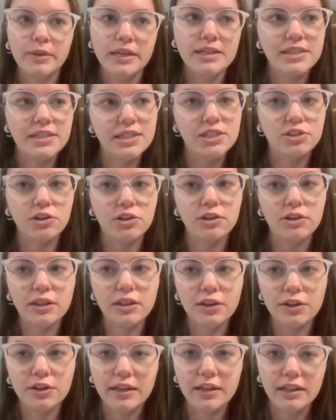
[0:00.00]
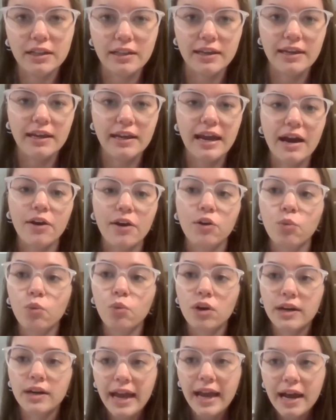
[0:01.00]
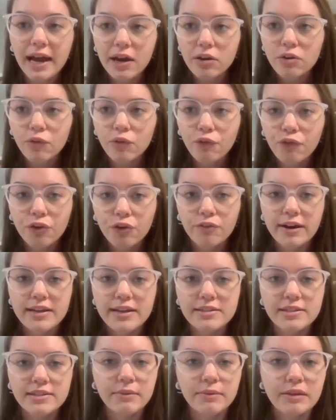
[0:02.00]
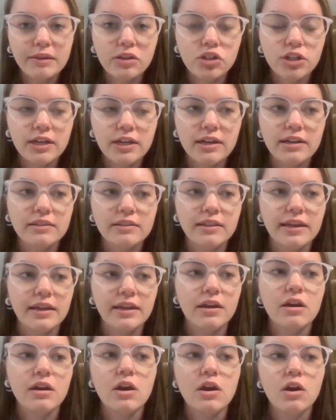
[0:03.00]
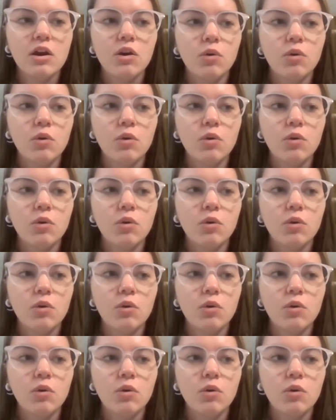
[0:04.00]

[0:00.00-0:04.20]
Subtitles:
because I started learning like how to work out for a racing wheelchair and like